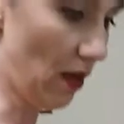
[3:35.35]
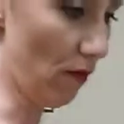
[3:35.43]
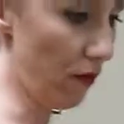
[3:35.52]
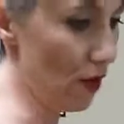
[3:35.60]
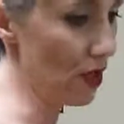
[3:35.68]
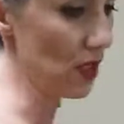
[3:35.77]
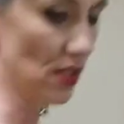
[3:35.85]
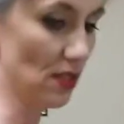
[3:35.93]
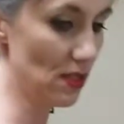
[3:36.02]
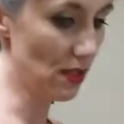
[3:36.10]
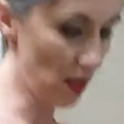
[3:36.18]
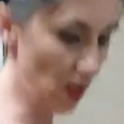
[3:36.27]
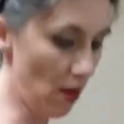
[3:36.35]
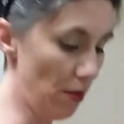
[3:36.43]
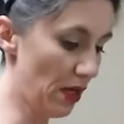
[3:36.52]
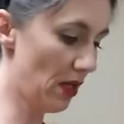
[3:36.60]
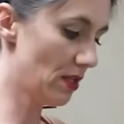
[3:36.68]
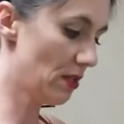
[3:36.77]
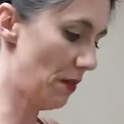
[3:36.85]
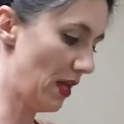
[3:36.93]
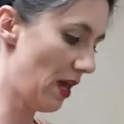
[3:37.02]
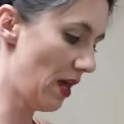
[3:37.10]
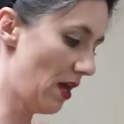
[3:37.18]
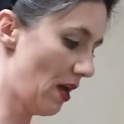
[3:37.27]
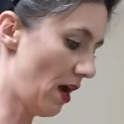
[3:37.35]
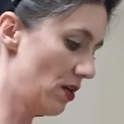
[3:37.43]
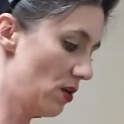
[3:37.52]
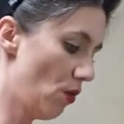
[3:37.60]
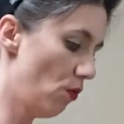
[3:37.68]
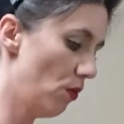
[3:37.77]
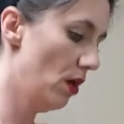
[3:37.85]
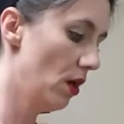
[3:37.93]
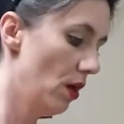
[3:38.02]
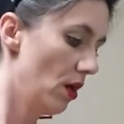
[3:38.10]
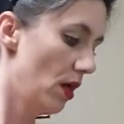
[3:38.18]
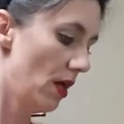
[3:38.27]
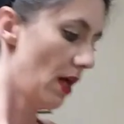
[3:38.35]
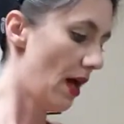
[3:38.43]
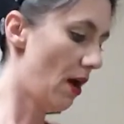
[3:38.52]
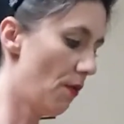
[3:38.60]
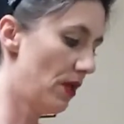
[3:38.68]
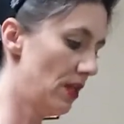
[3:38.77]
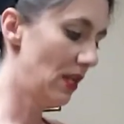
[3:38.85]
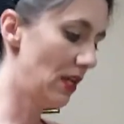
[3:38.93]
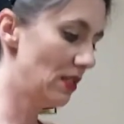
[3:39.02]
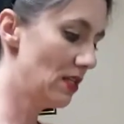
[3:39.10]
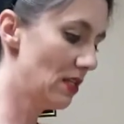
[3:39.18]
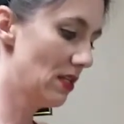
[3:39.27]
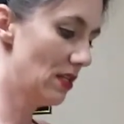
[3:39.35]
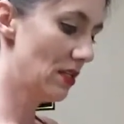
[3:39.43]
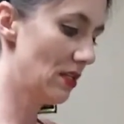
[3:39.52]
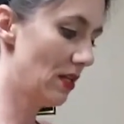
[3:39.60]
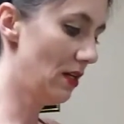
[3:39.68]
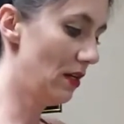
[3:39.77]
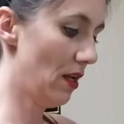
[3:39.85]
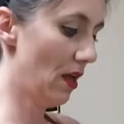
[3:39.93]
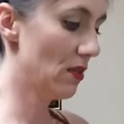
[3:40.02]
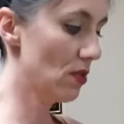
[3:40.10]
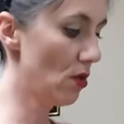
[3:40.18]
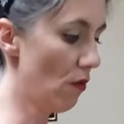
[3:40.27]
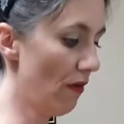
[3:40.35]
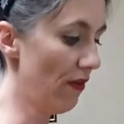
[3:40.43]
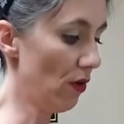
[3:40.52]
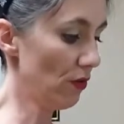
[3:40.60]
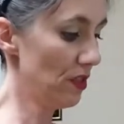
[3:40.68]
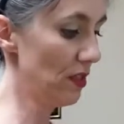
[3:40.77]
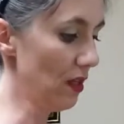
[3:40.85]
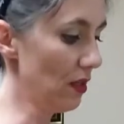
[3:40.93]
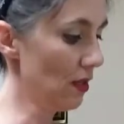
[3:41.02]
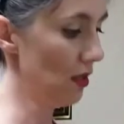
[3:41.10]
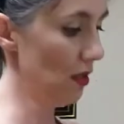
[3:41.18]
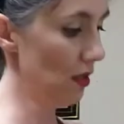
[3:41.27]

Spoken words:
and for it to sit up against my cake, I know how it needs to sit, and so if it'll stick